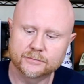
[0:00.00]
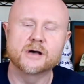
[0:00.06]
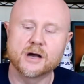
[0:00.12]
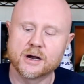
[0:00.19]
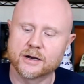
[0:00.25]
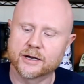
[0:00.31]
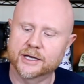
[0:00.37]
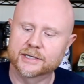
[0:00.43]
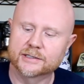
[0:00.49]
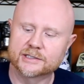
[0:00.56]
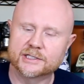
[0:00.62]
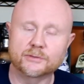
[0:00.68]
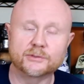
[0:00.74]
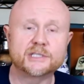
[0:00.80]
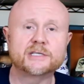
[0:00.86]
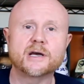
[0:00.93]
Alright,
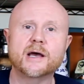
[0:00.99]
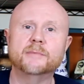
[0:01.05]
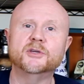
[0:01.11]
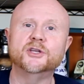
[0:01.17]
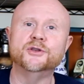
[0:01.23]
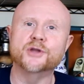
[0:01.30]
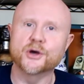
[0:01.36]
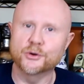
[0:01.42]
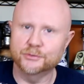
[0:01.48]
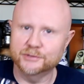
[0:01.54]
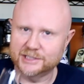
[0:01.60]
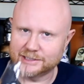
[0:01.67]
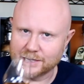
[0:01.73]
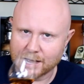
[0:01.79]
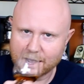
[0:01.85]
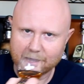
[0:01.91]
so it's time to
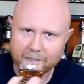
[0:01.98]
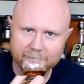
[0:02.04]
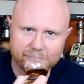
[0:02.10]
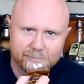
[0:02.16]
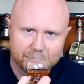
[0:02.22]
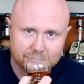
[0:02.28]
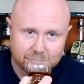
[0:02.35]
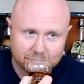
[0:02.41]
nosedive,